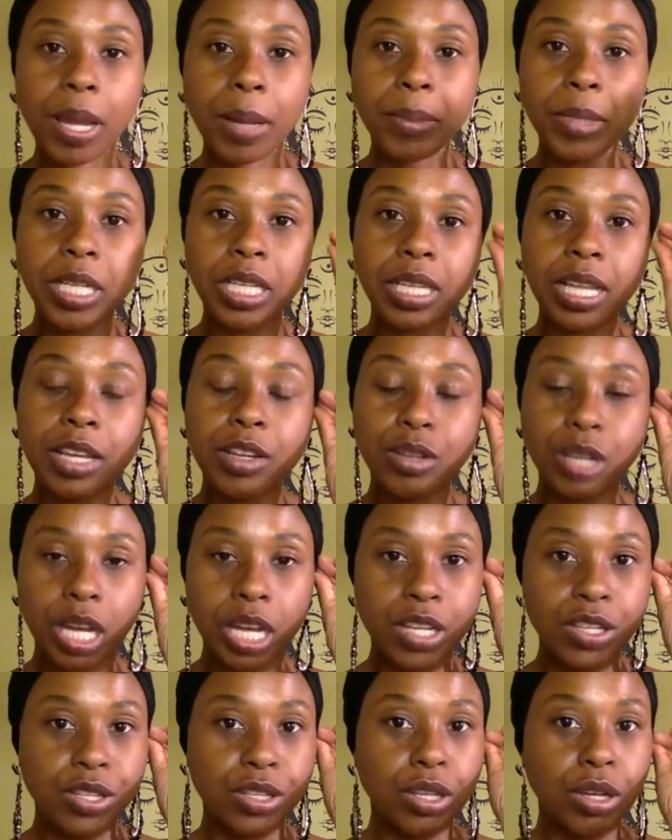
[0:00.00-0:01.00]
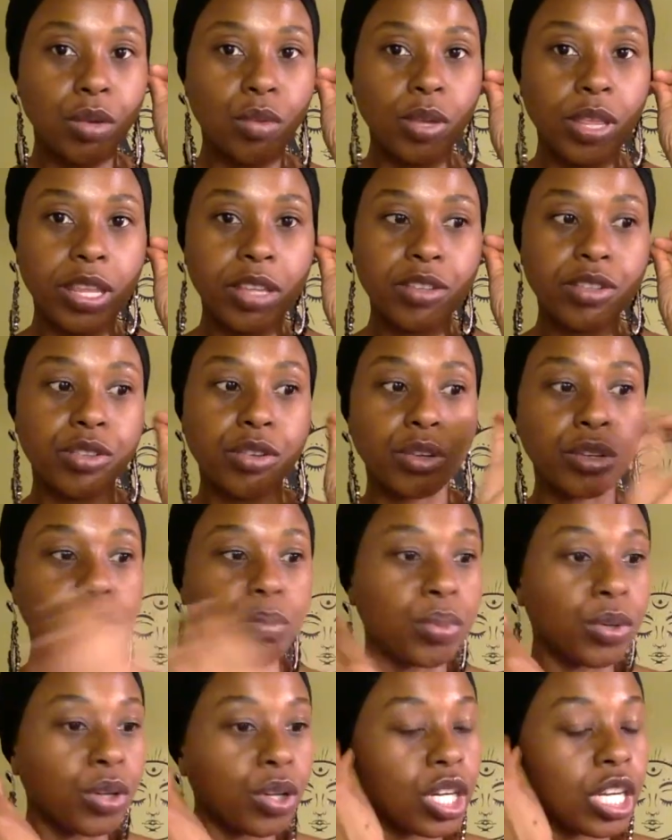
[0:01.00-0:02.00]
I'm going to let you guys know when this
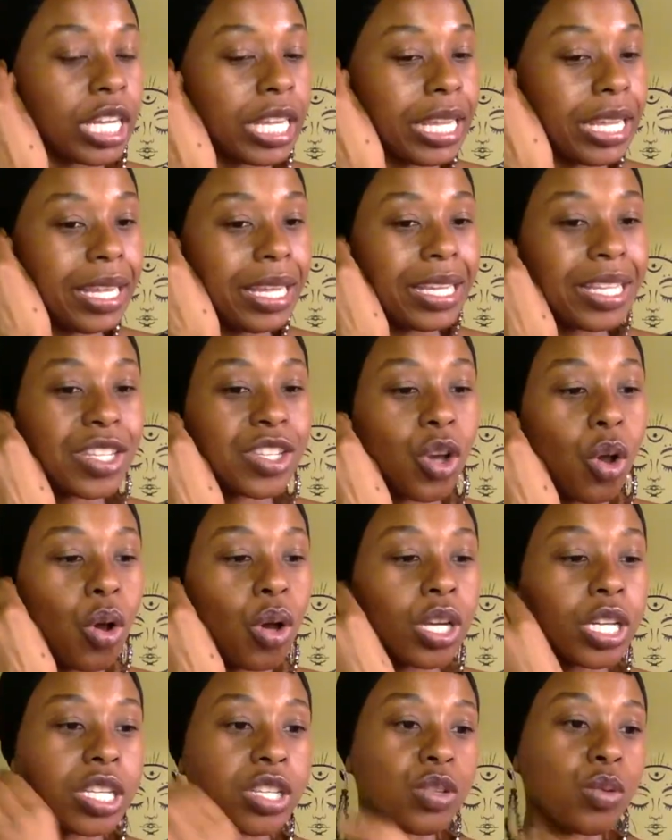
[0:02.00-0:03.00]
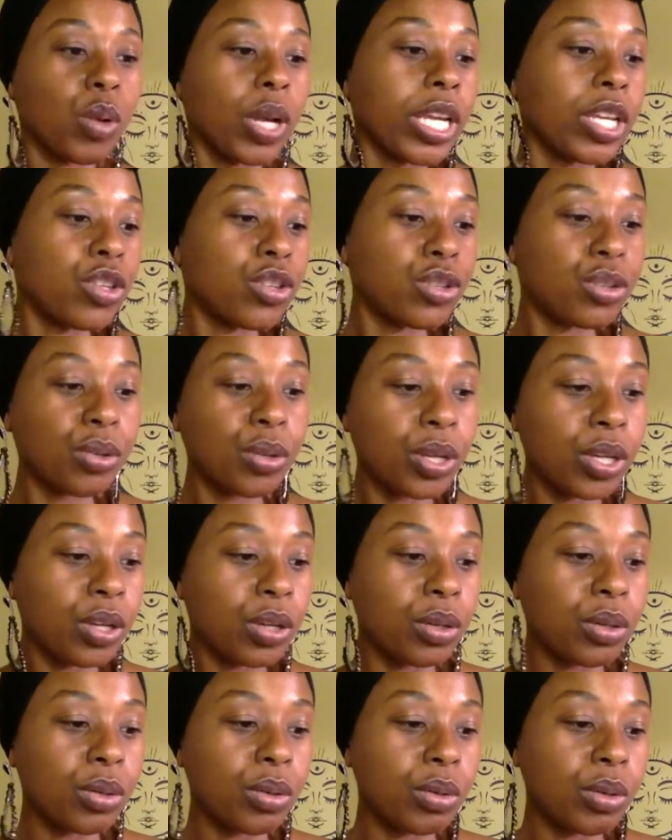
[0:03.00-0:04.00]
third book is on its way to
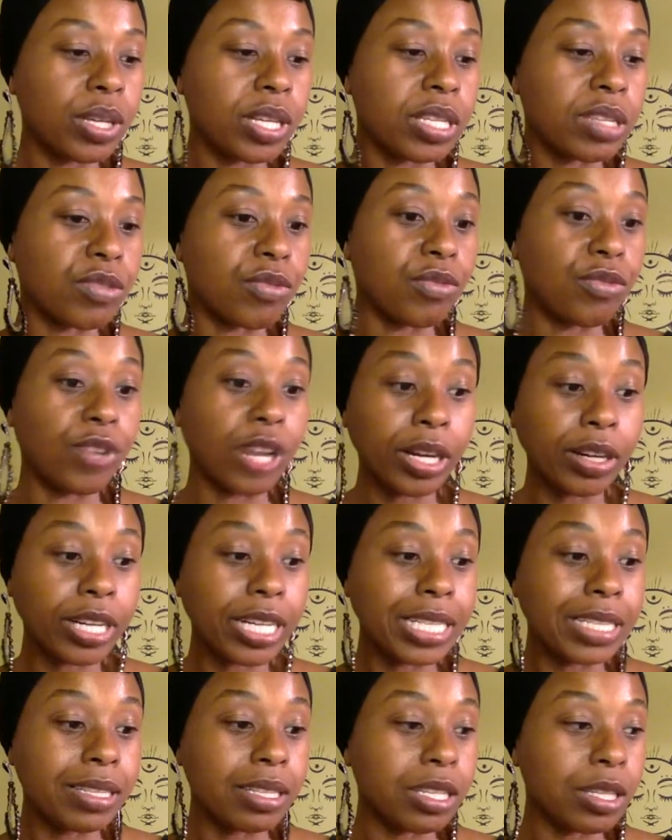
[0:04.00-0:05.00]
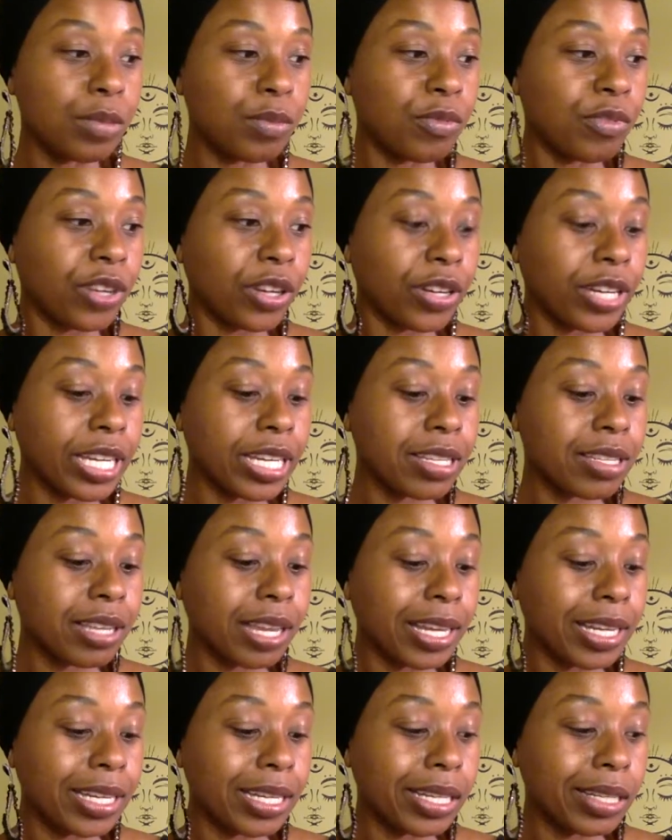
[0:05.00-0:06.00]
you. It's very deep, very
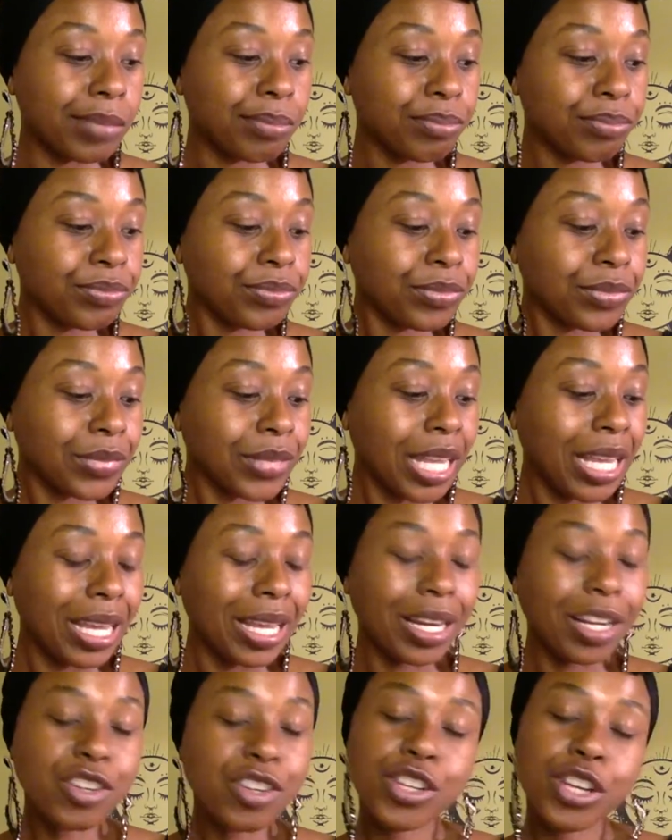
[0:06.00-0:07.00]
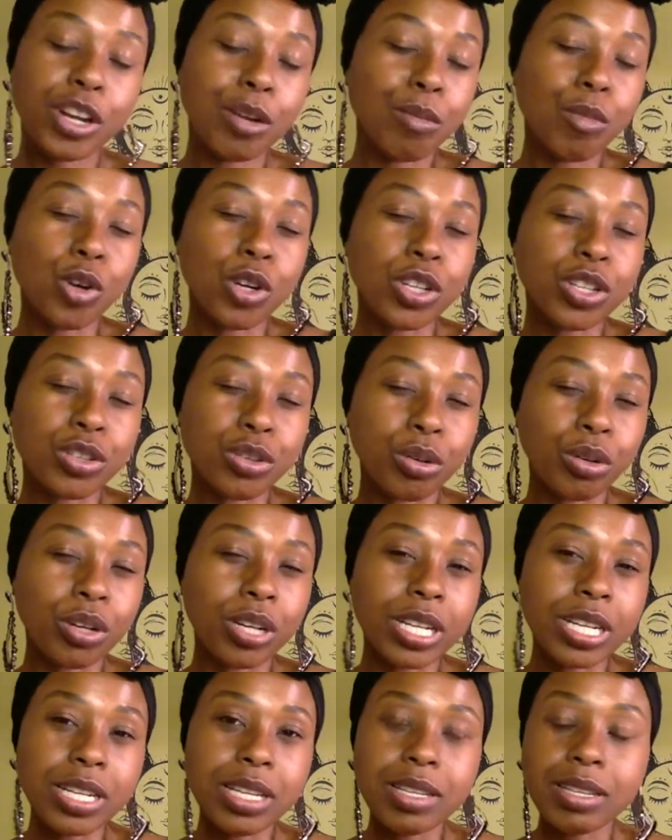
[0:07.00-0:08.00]
exciting. And I share more
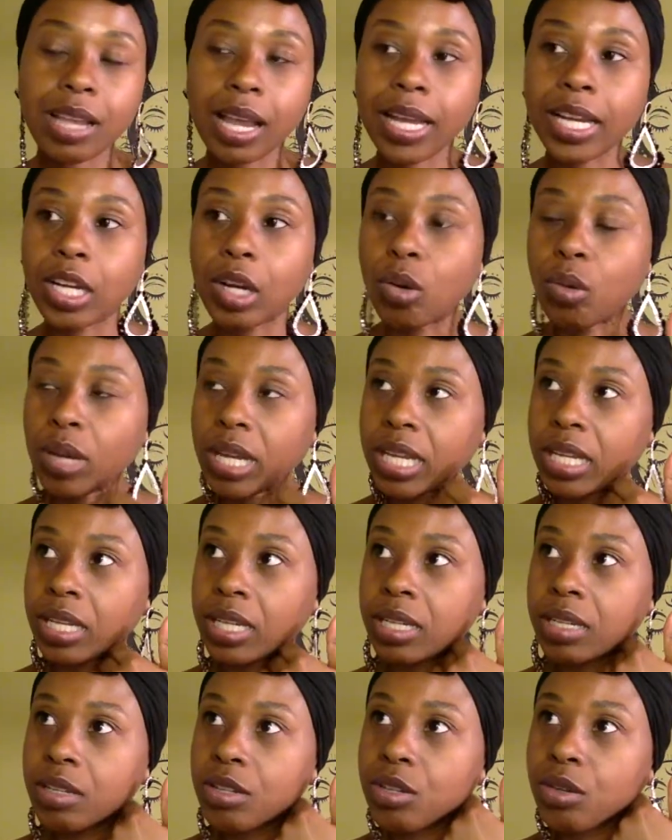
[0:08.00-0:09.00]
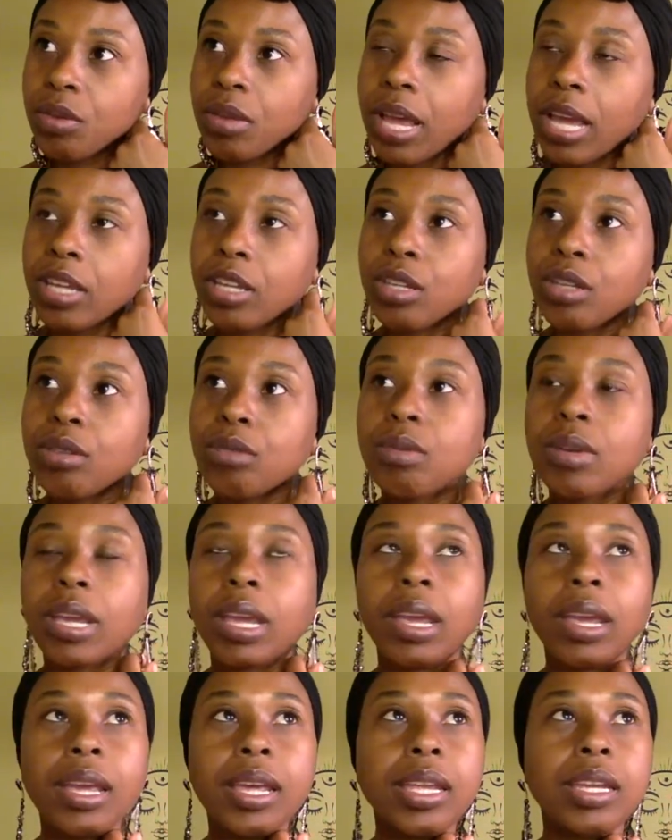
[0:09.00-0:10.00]
stories. I go in so that you
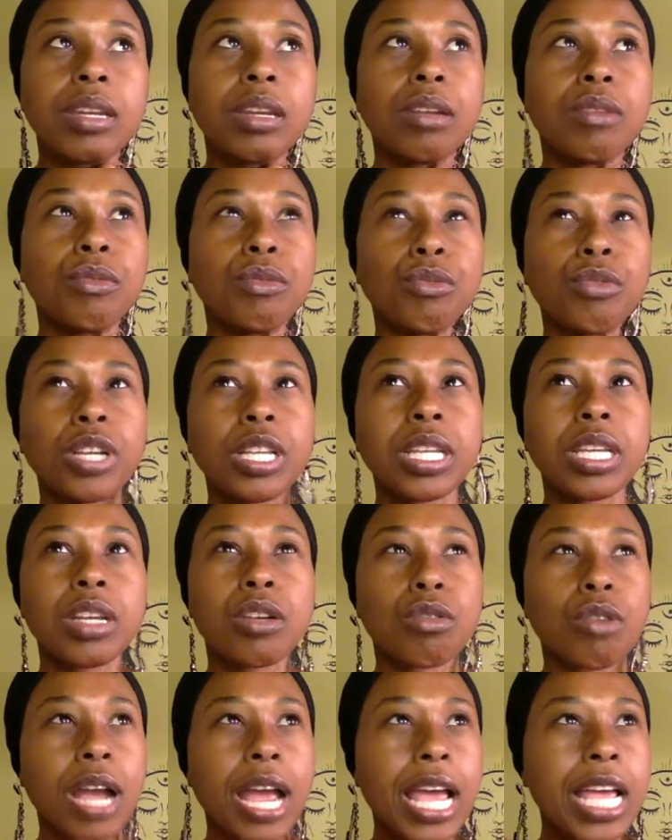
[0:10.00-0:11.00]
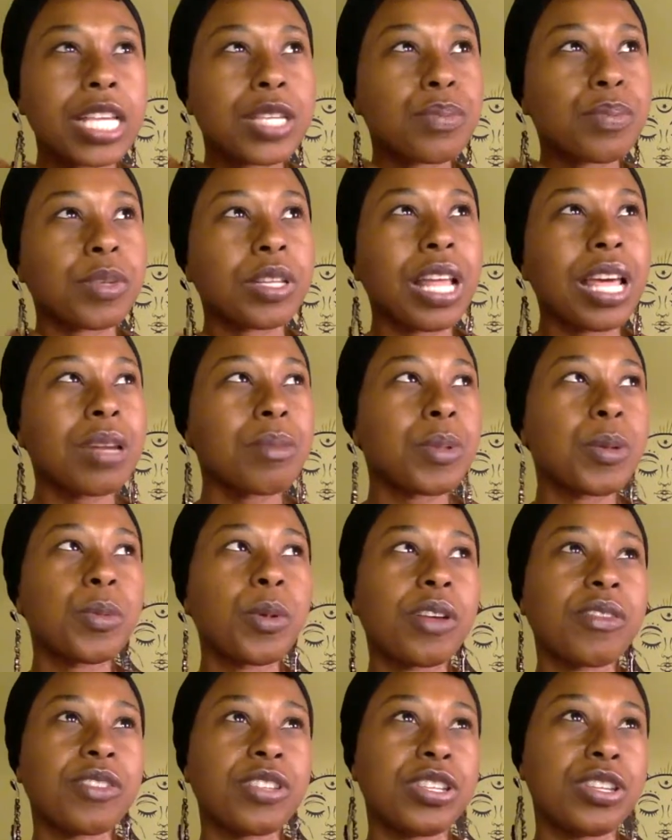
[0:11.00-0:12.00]
can really grasp. A lot of
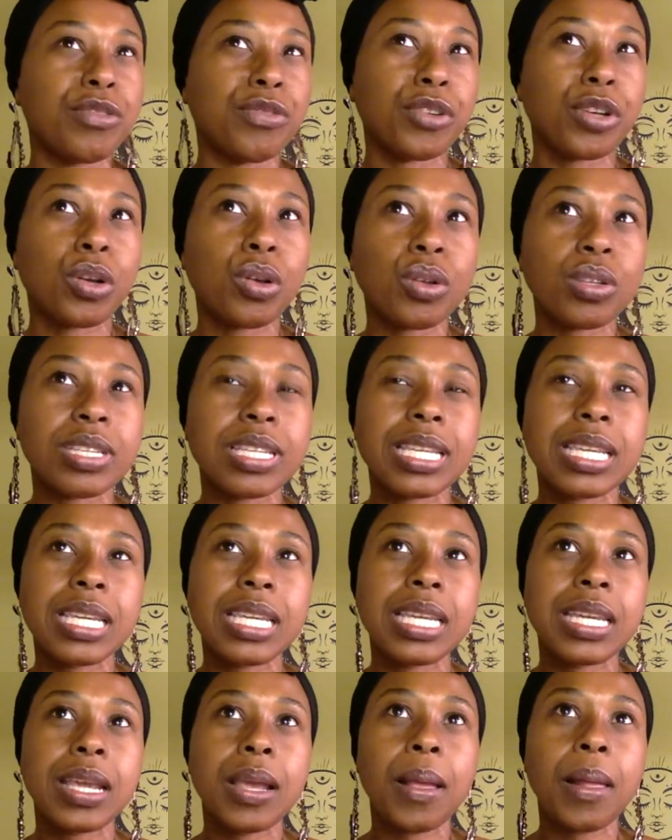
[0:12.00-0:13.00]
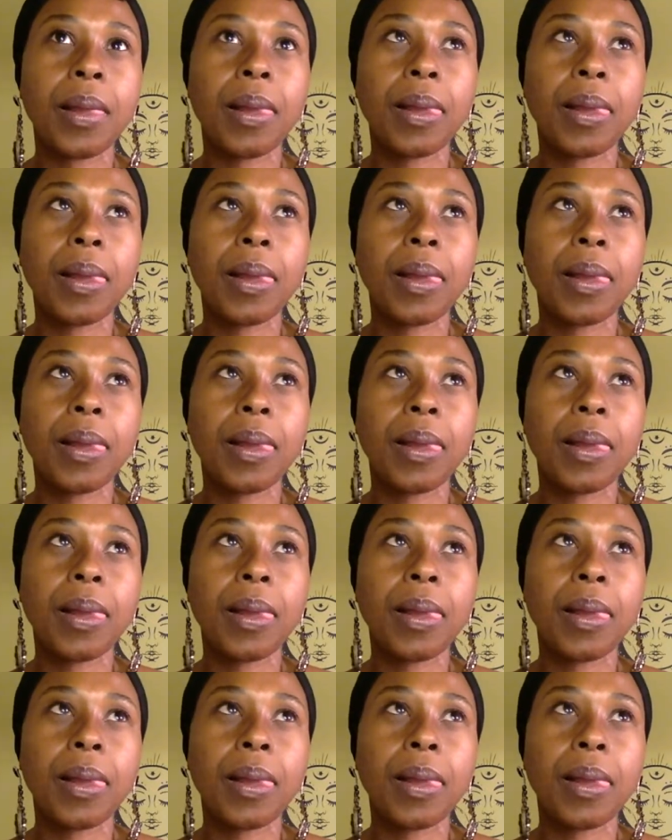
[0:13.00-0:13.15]
people have difficulty.